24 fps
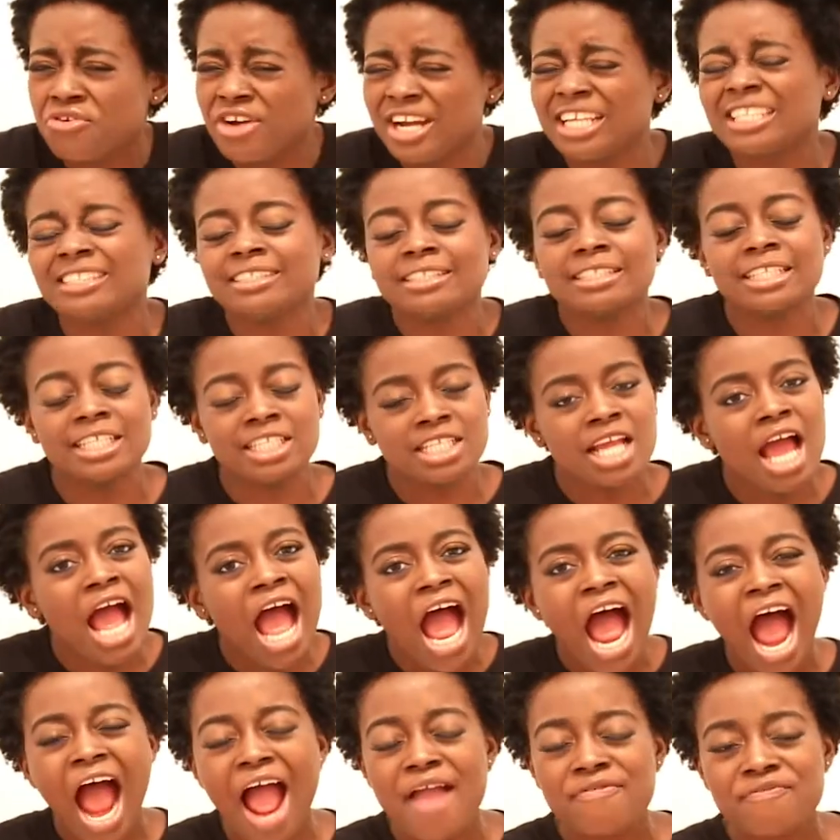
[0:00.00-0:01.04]
present, and
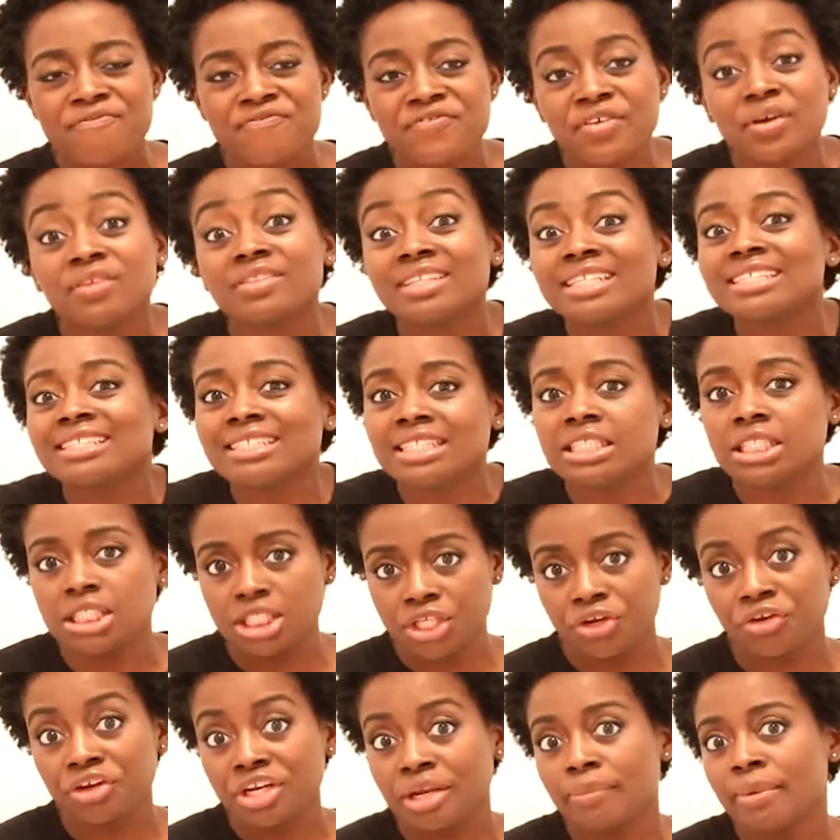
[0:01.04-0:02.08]
I felt the
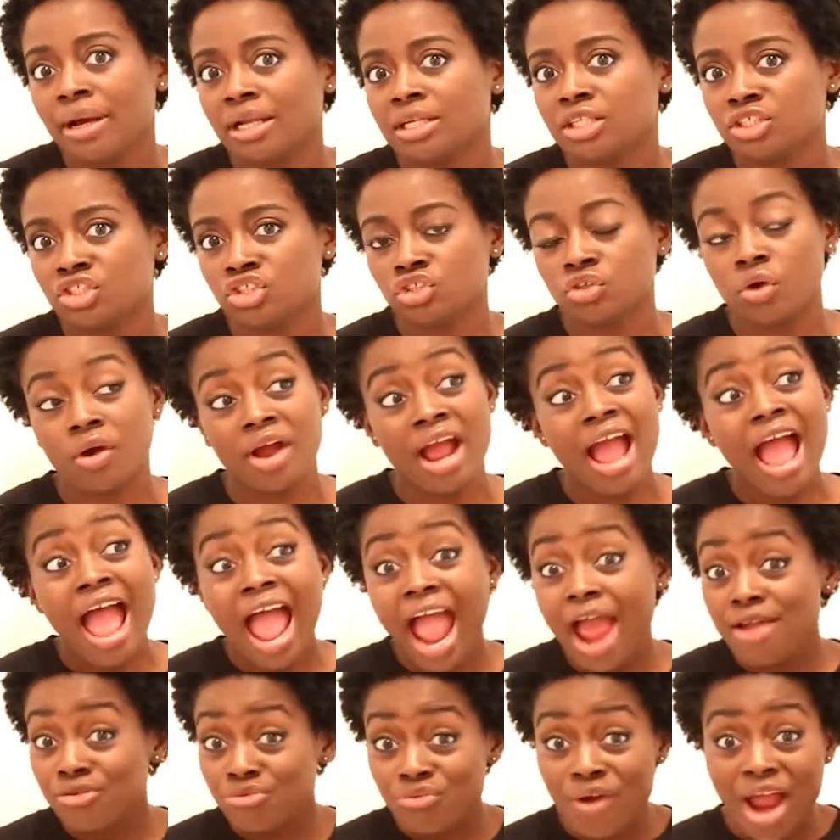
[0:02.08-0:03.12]
sincerity about the song.
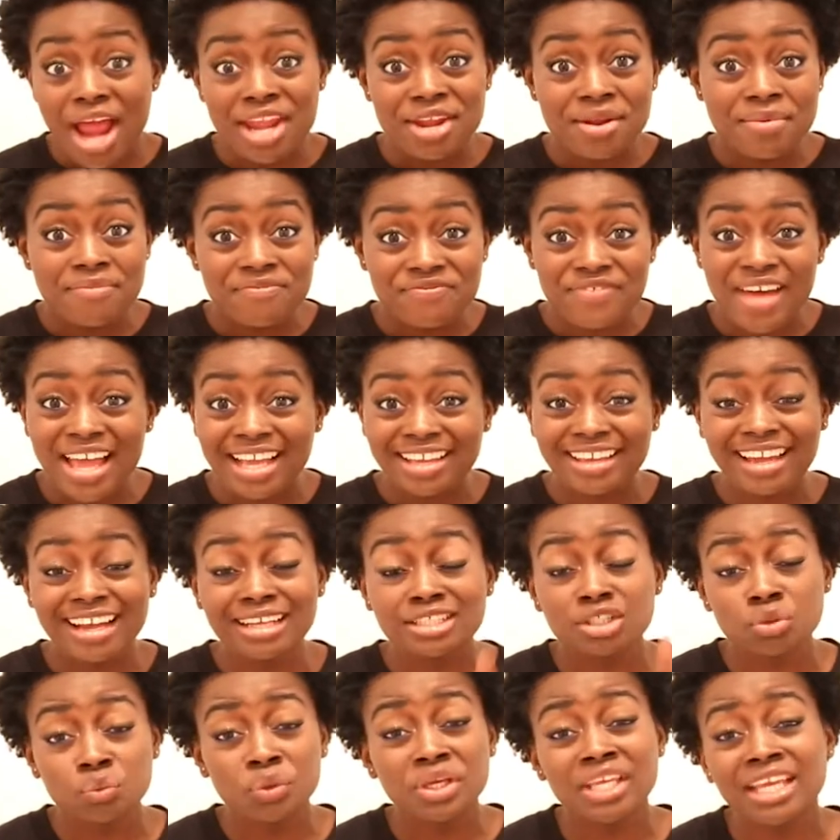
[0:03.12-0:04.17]
And random fact,
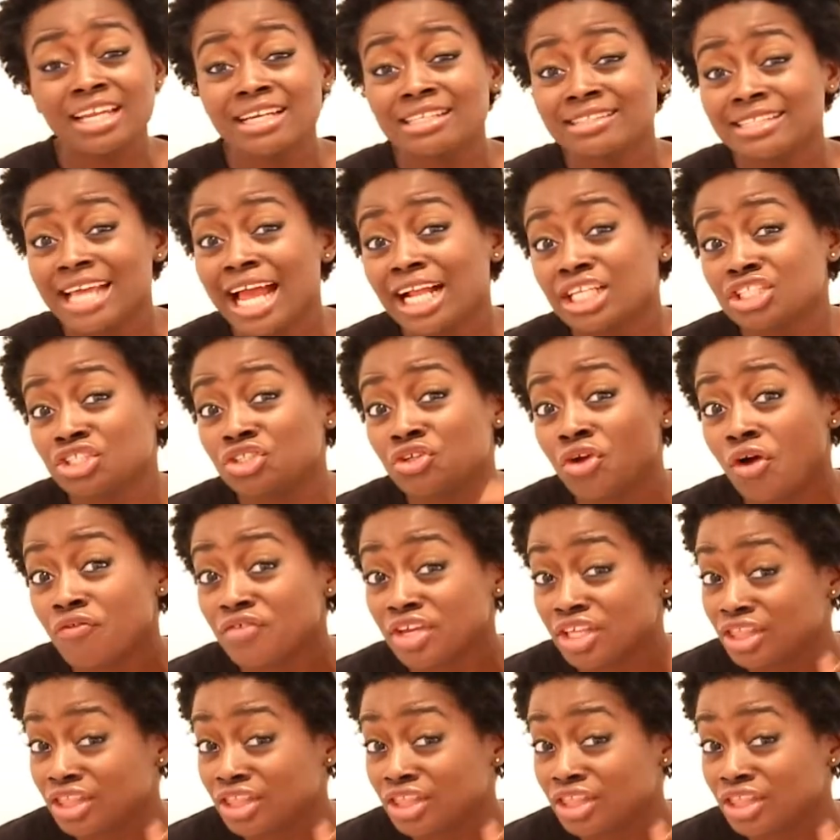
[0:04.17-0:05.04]
guys, The Weeknd is actually of